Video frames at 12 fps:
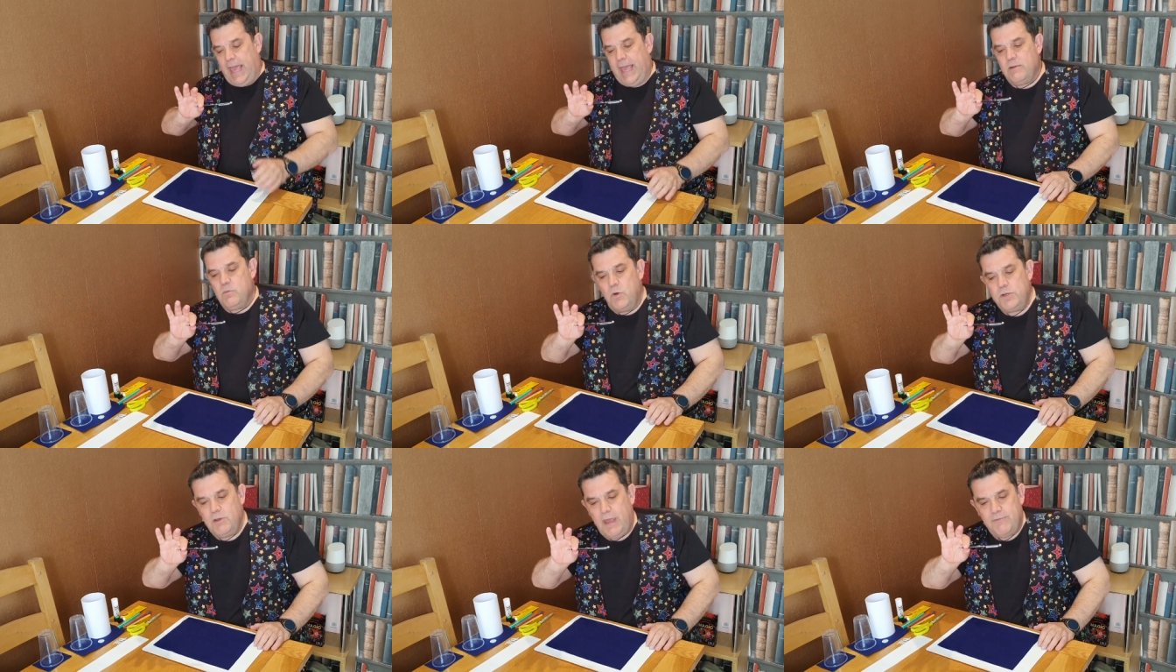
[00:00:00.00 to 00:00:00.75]
and
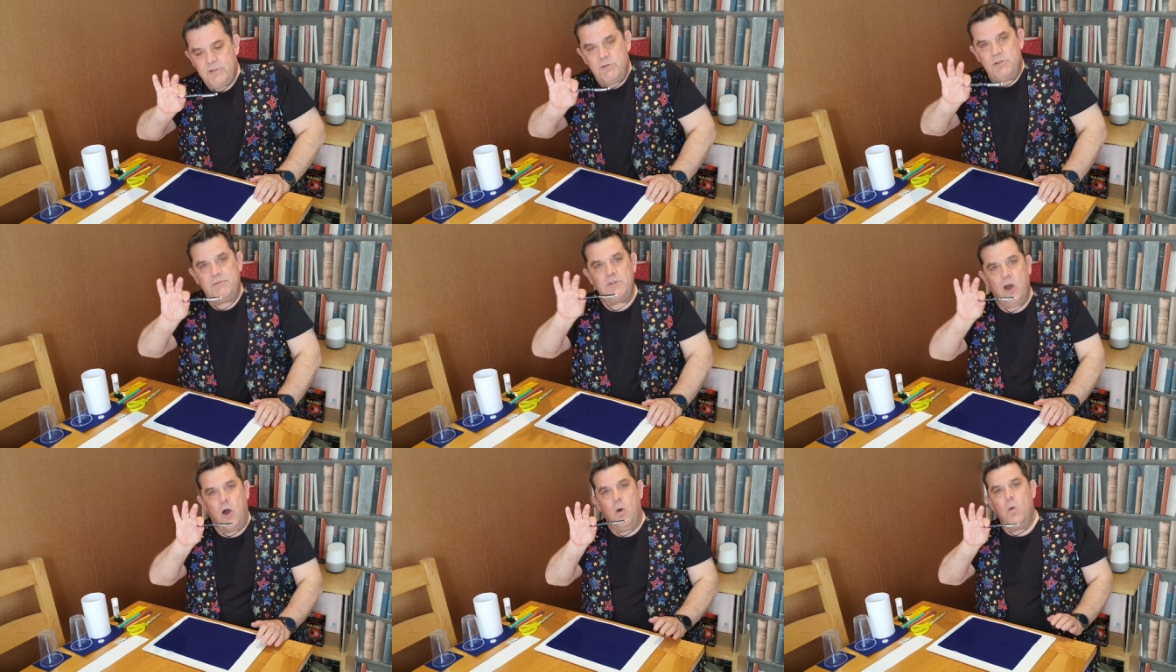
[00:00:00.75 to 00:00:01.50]
what you have to do is you have to
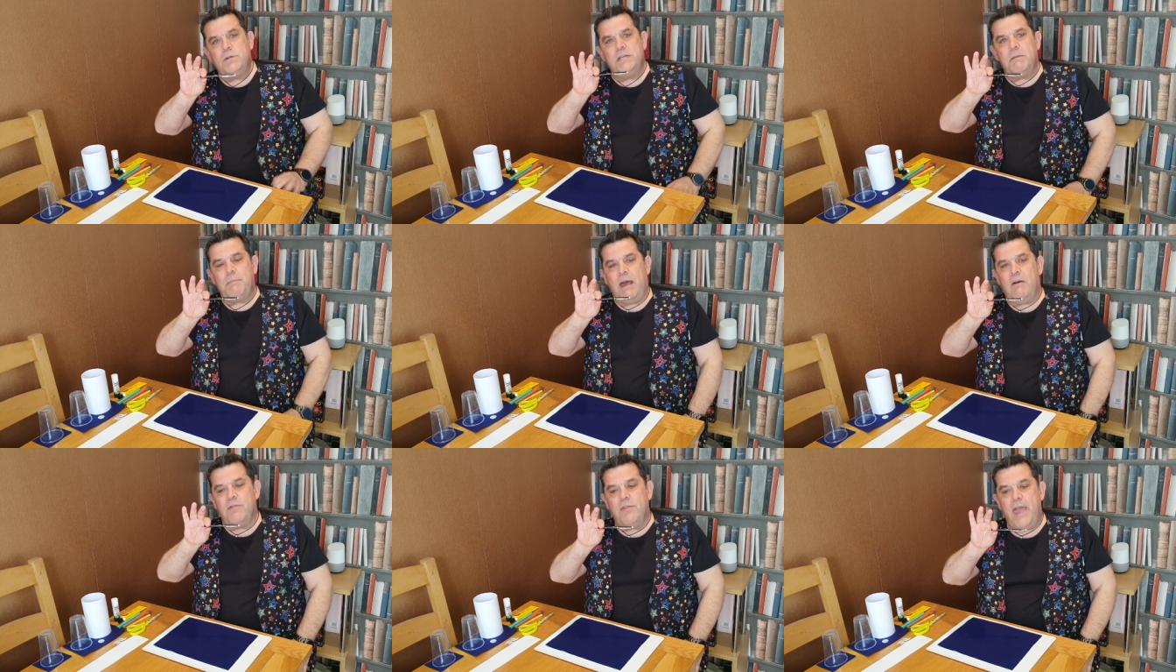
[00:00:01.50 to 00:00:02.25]
hold it
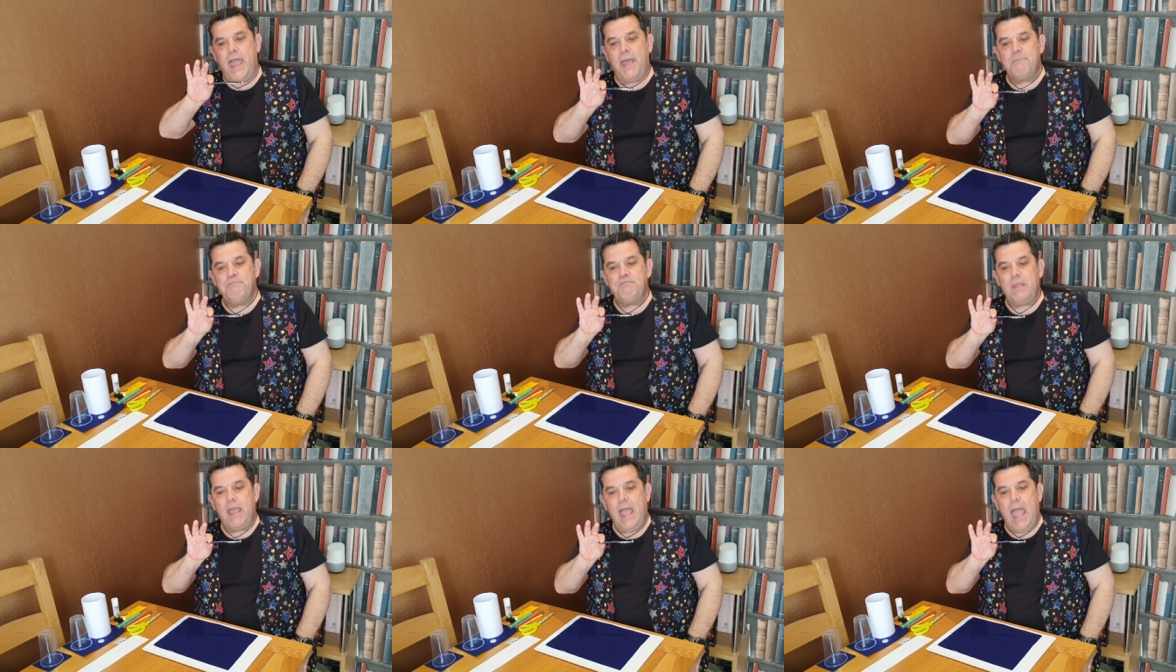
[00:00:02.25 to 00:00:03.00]
about there
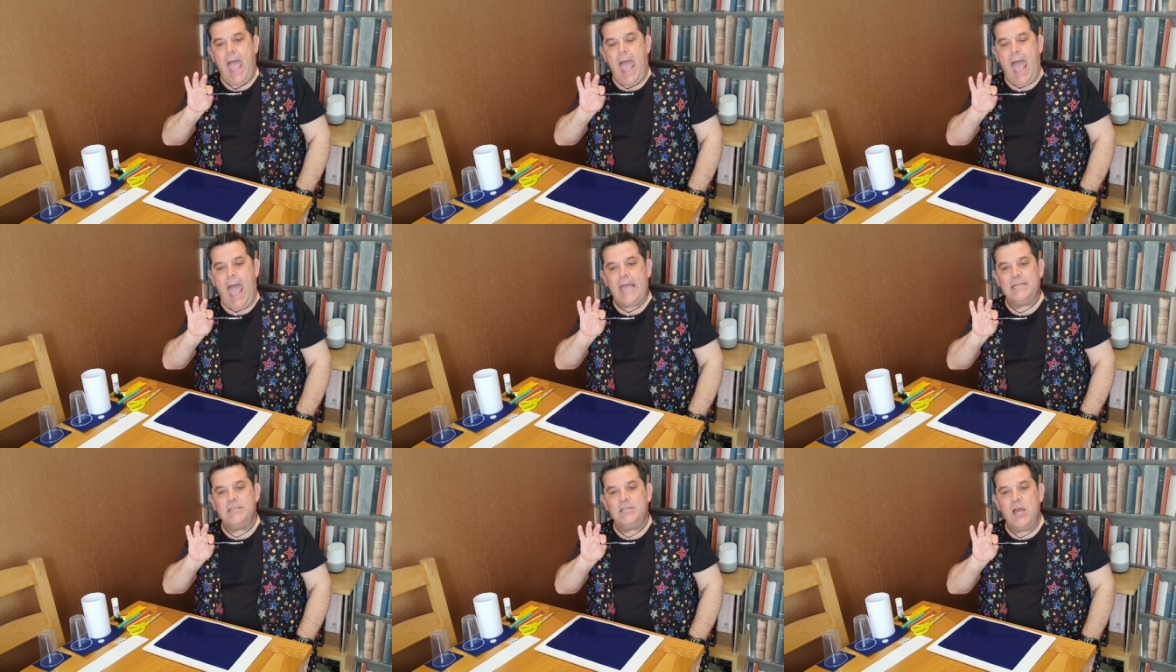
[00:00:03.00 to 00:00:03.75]

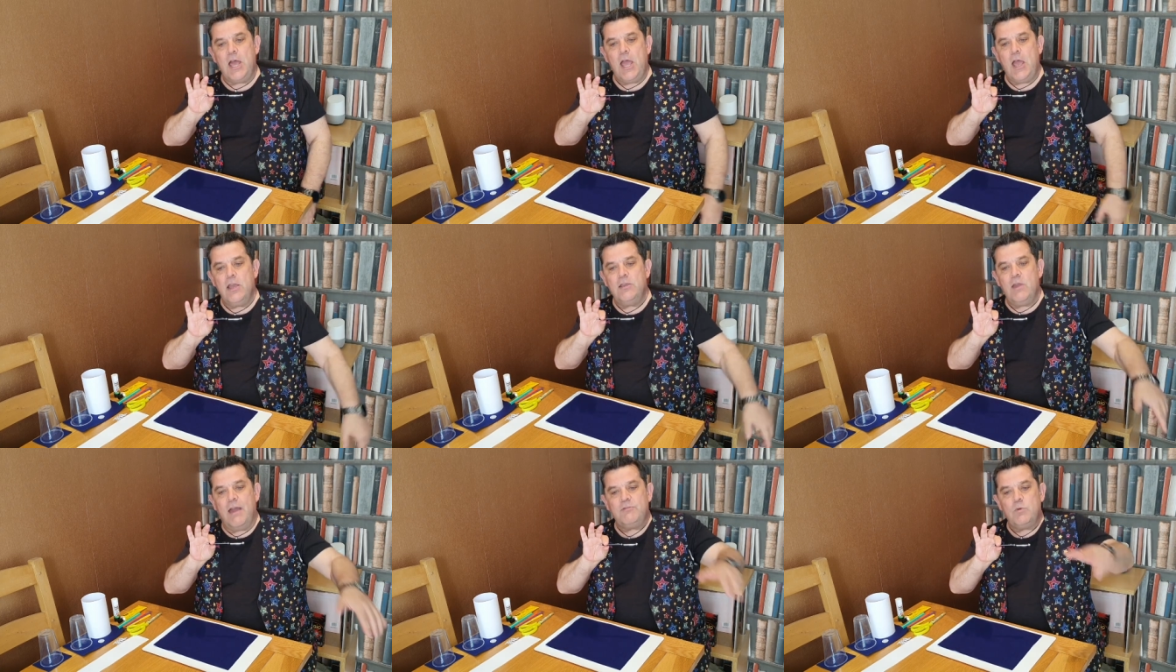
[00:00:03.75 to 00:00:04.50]
and uh,
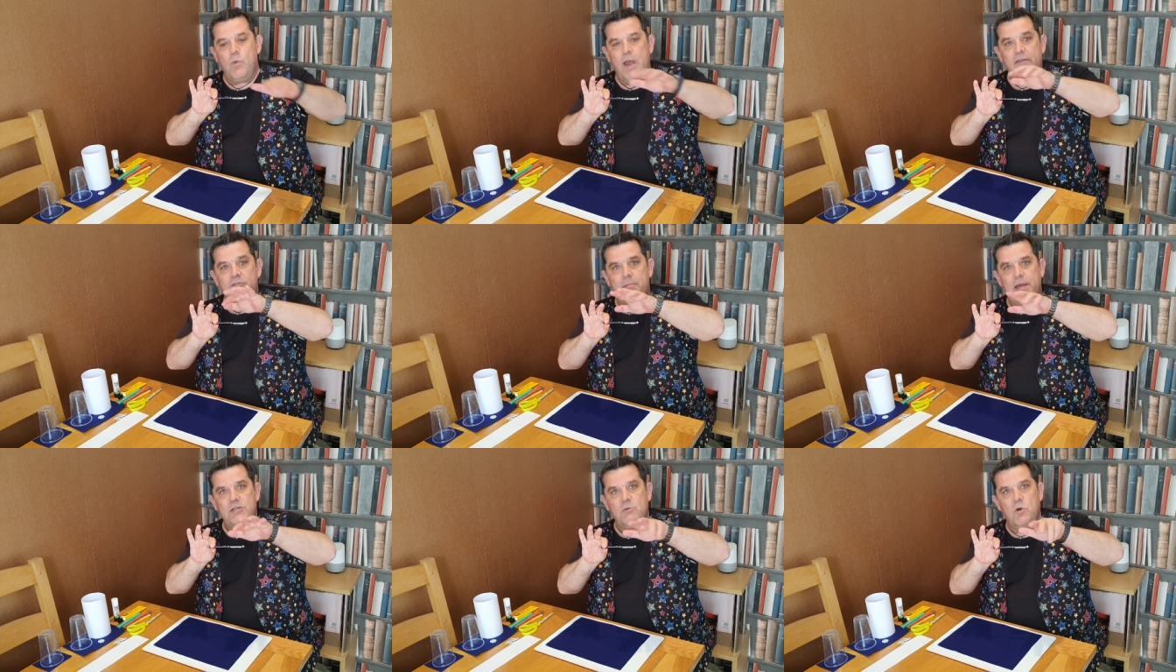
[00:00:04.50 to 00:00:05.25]
you have to wave your
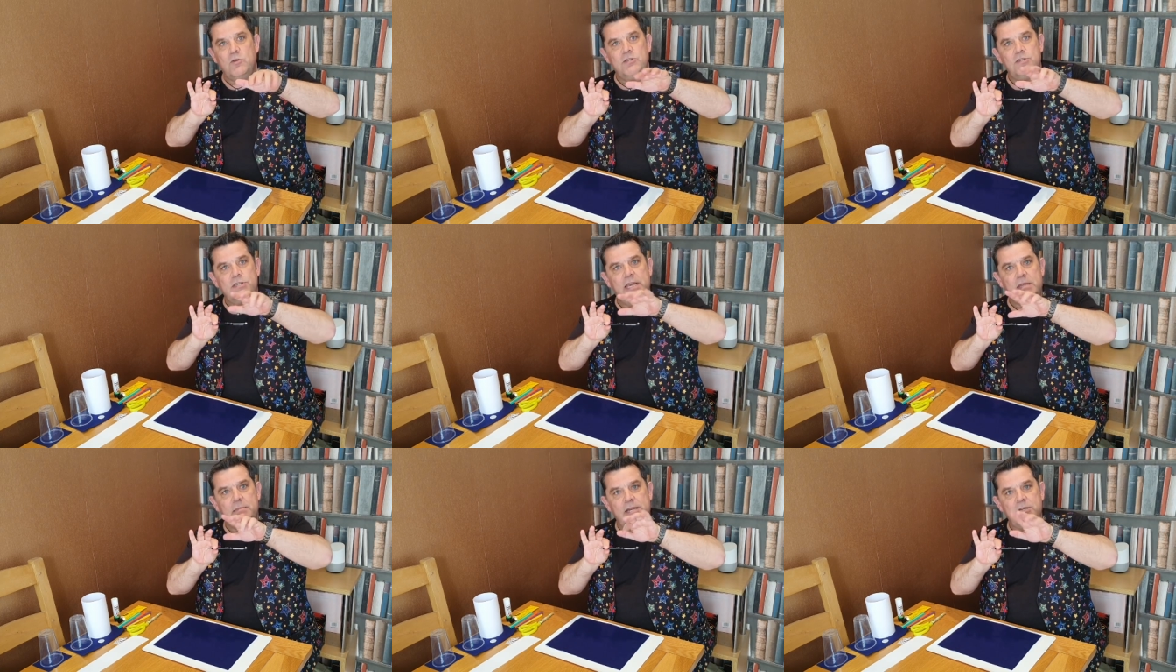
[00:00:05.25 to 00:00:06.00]
magic wands and say
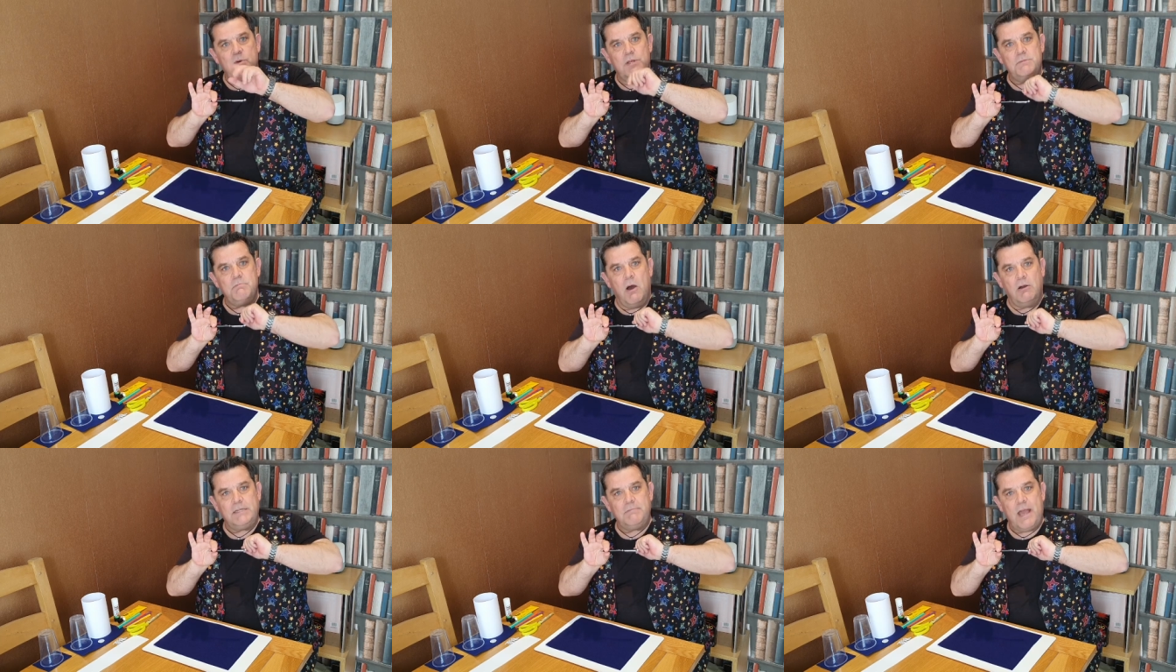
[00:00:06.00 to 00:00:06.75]
the magic words
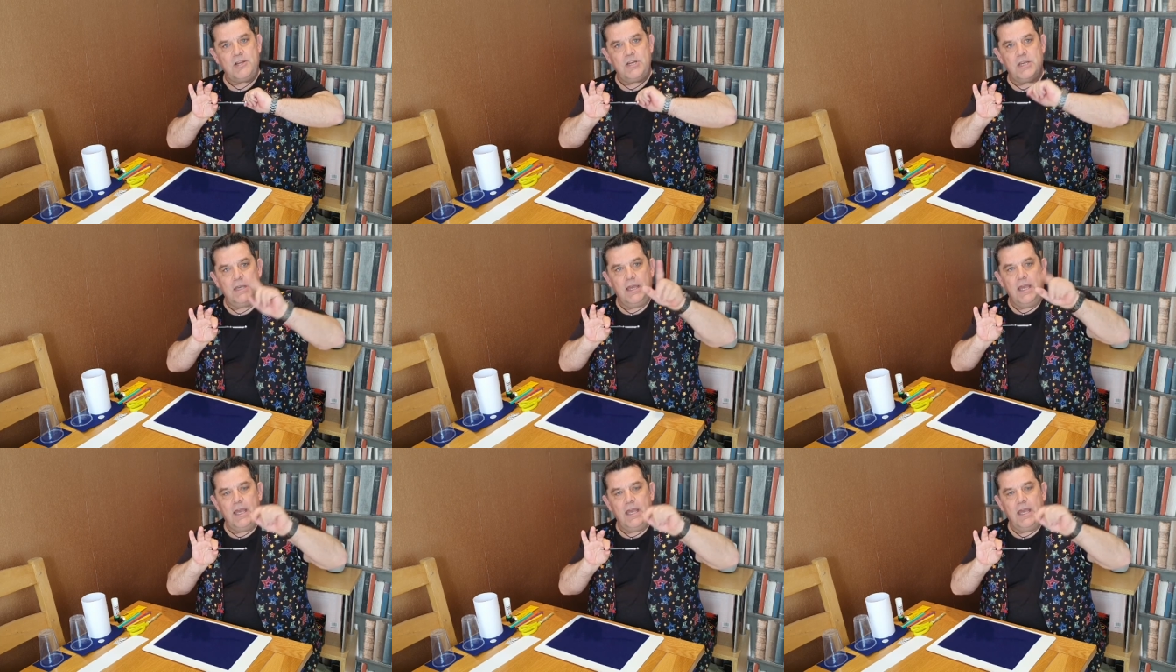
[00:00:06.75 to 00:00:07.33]
Marli Magic.